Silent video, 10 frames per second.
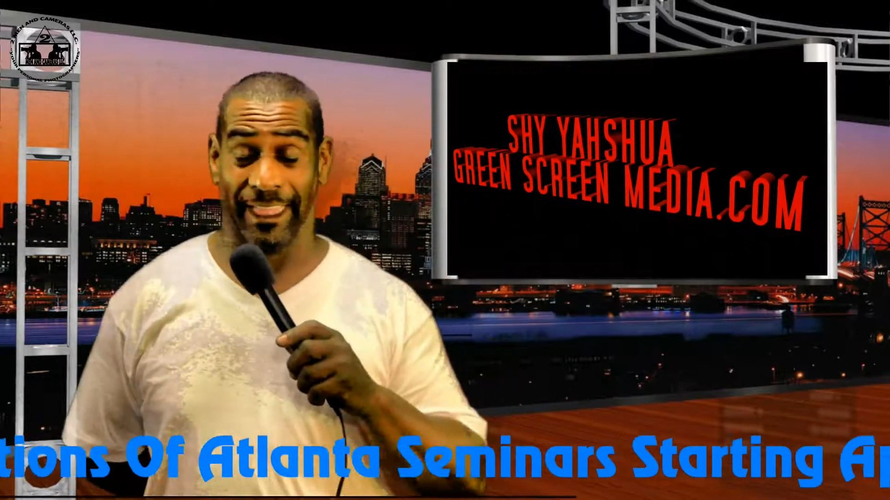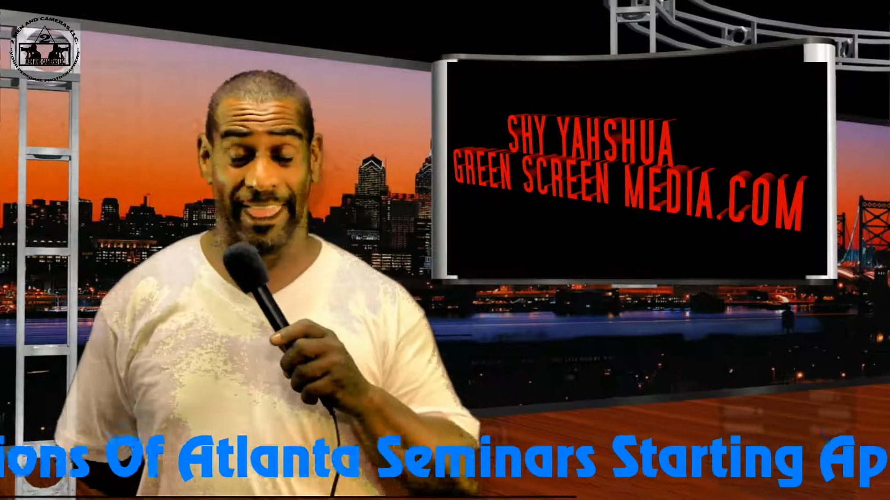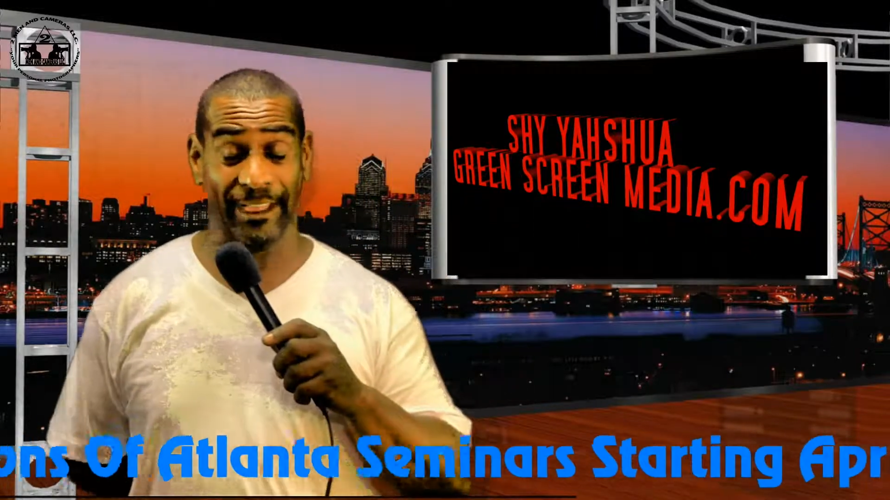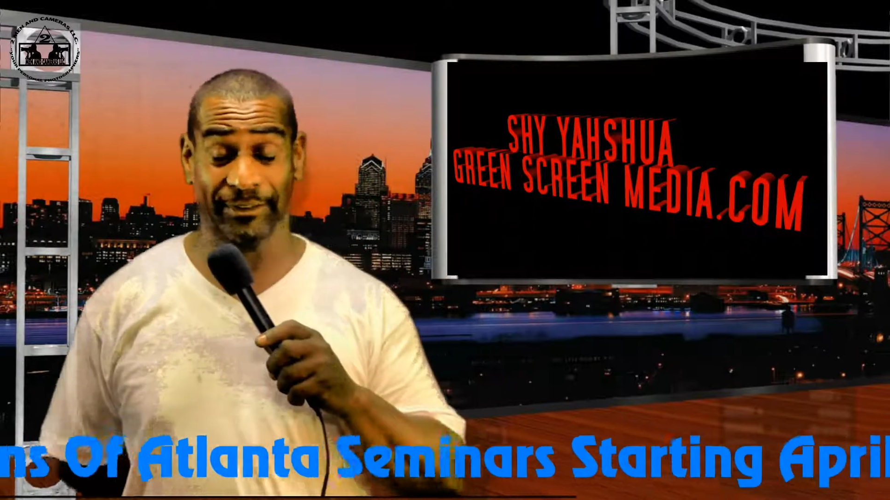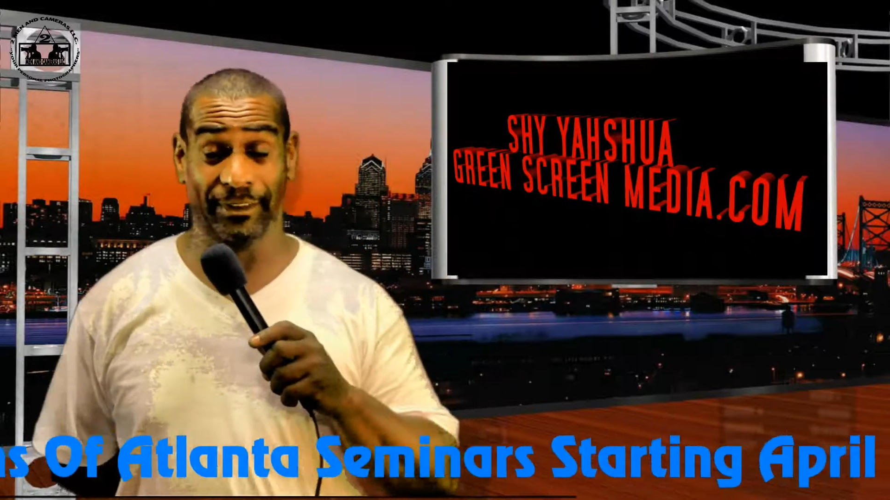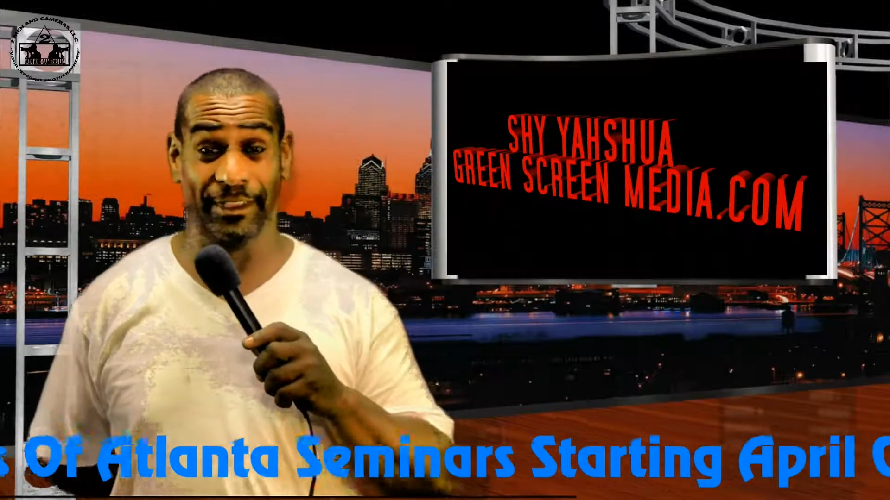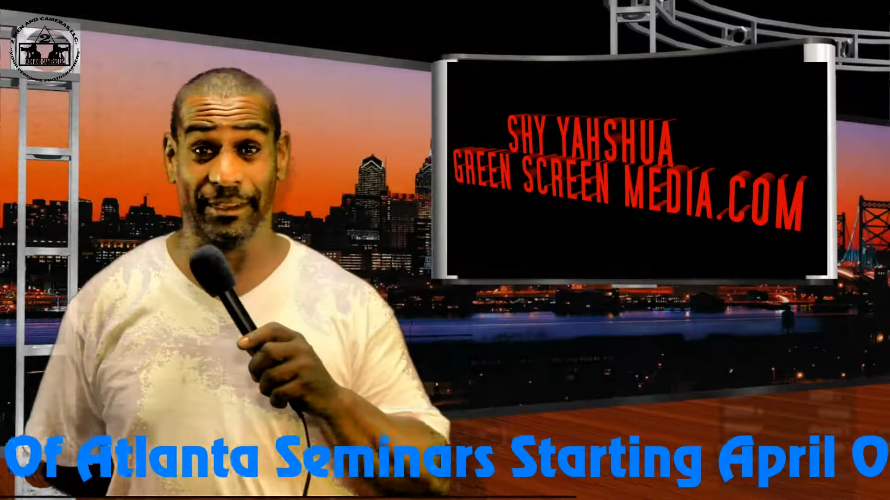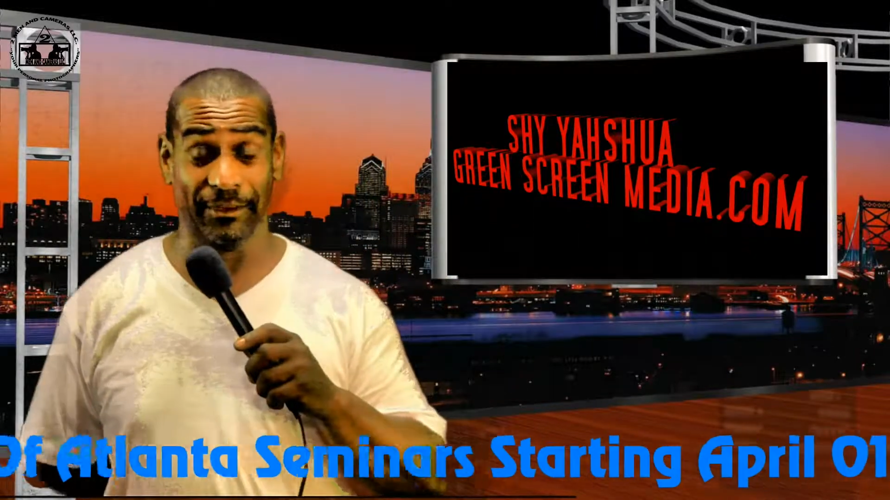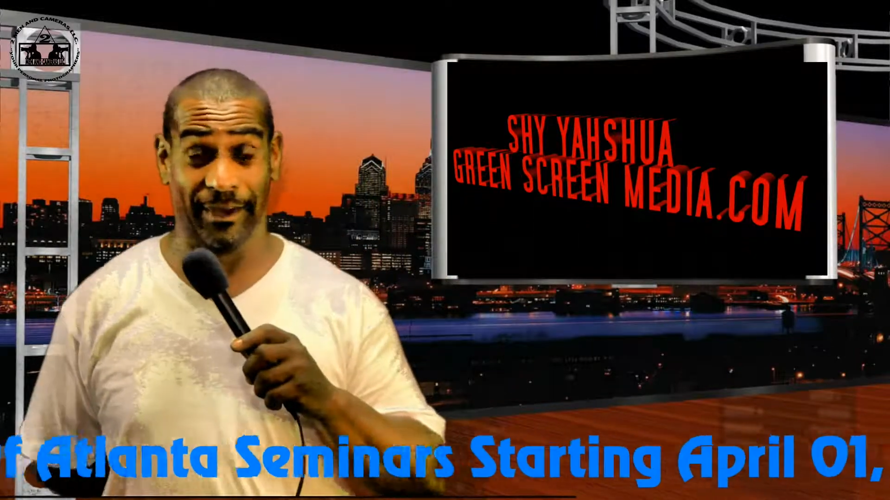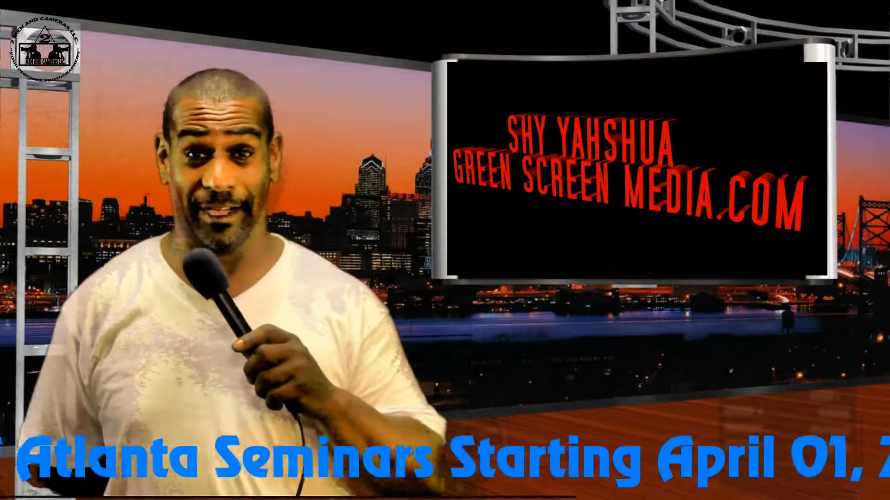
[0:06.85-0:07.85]

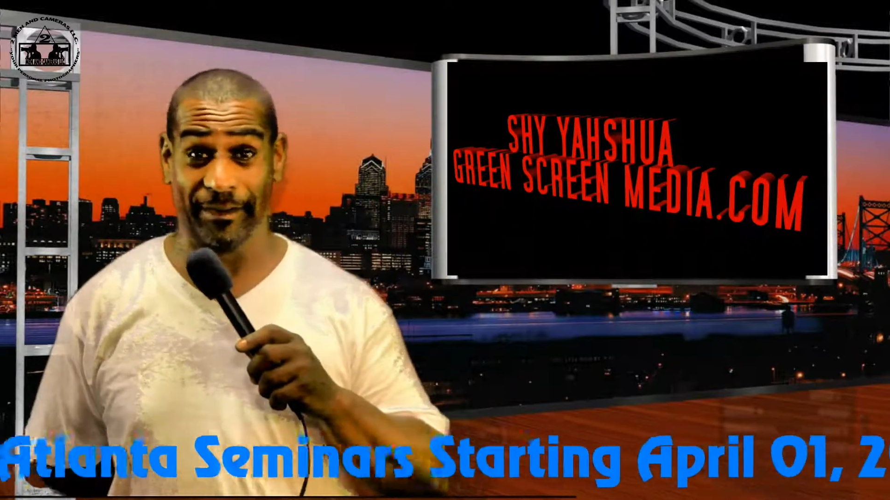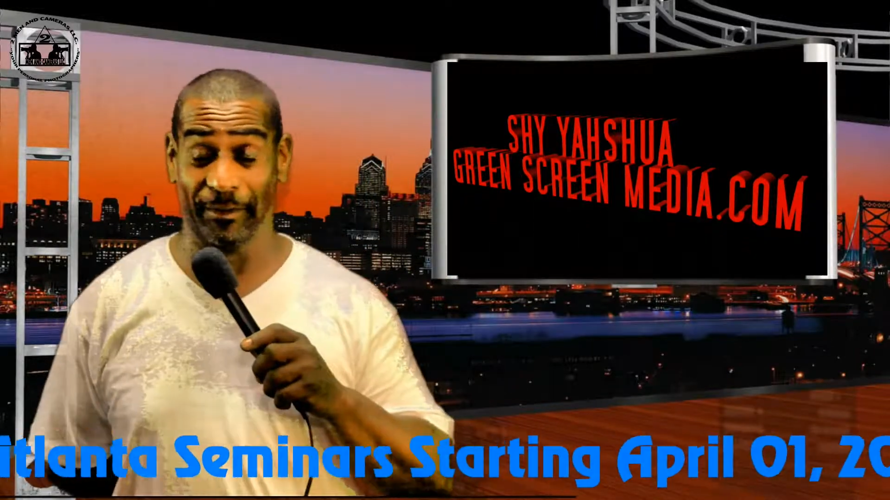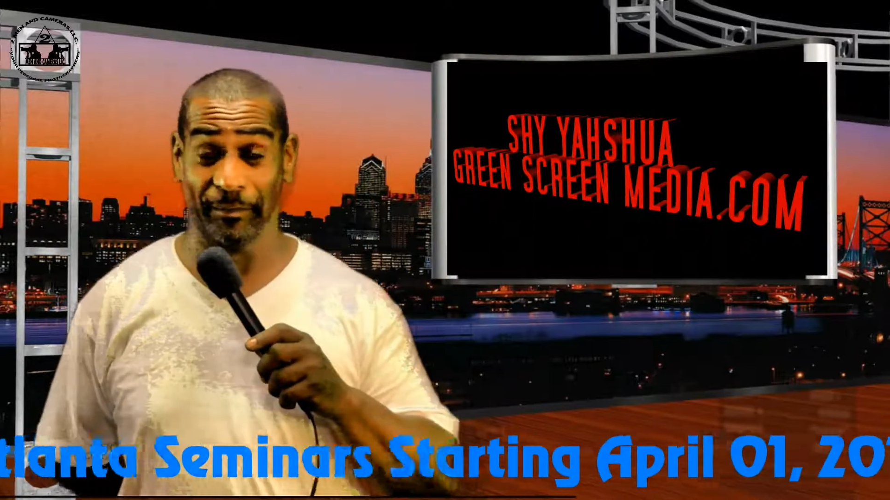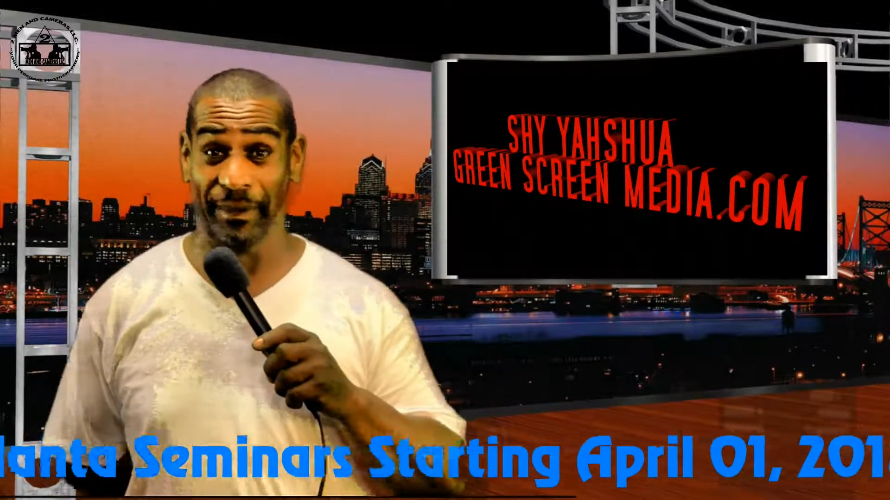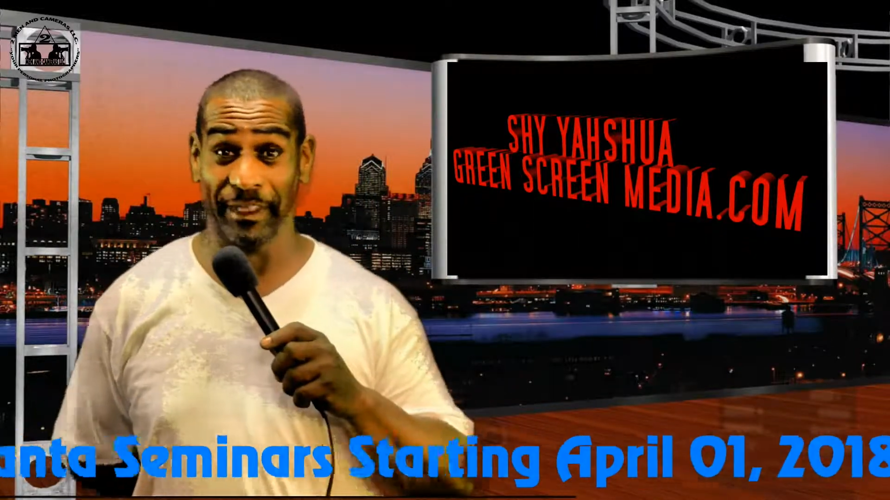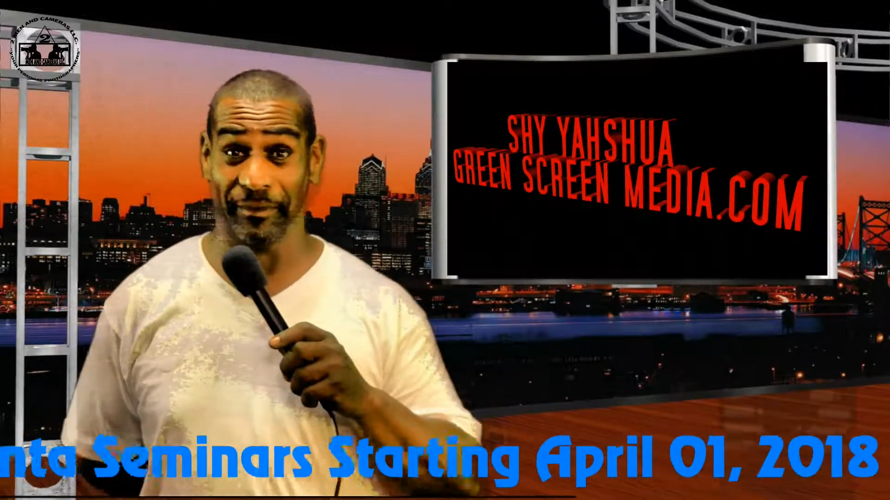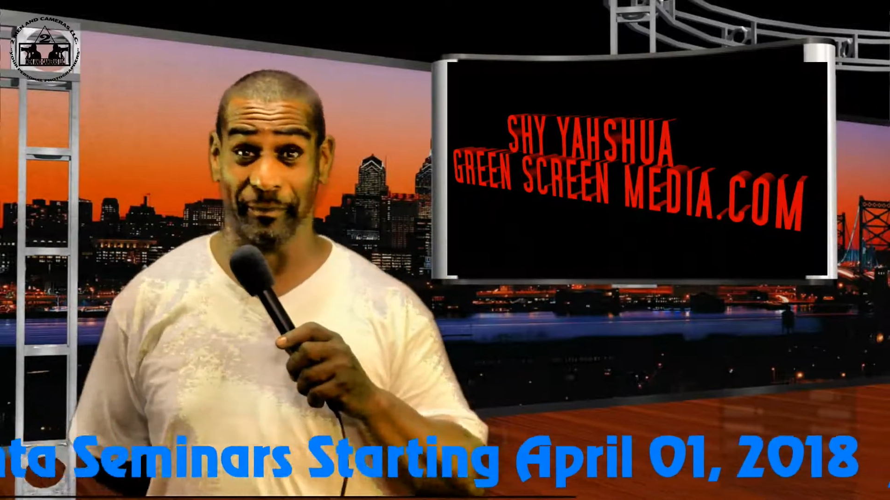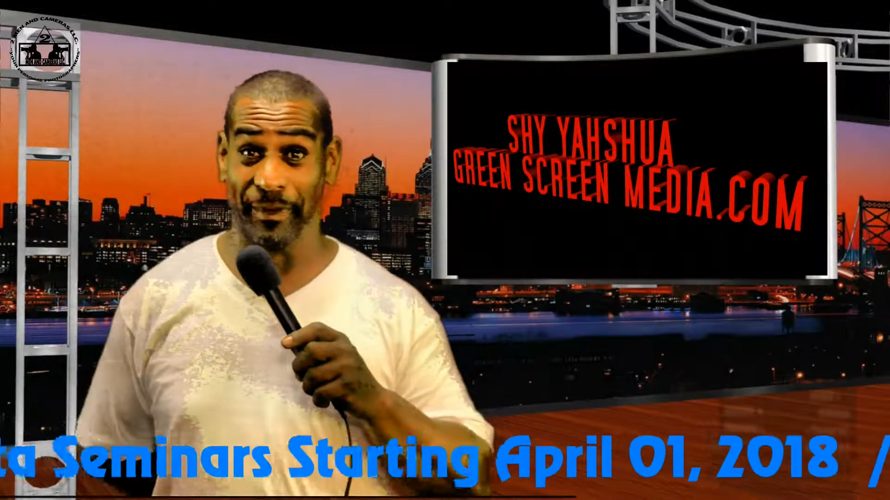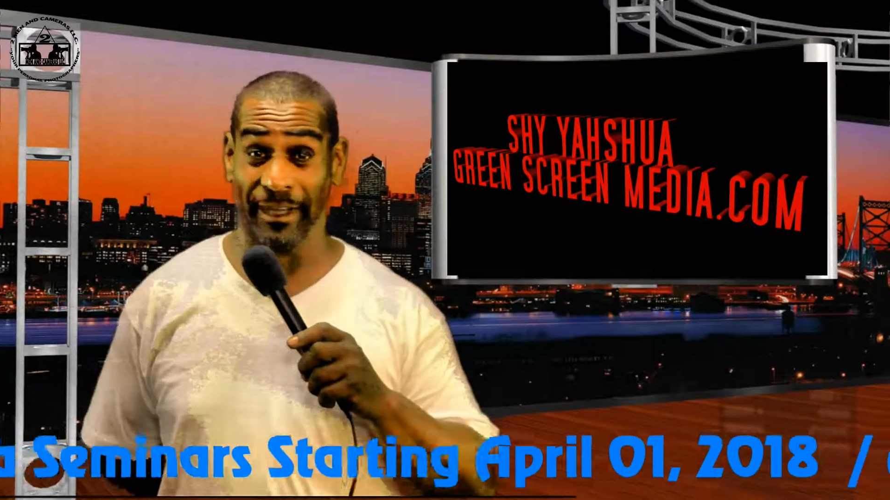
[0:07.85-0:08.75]
actually, you're not going to believe it,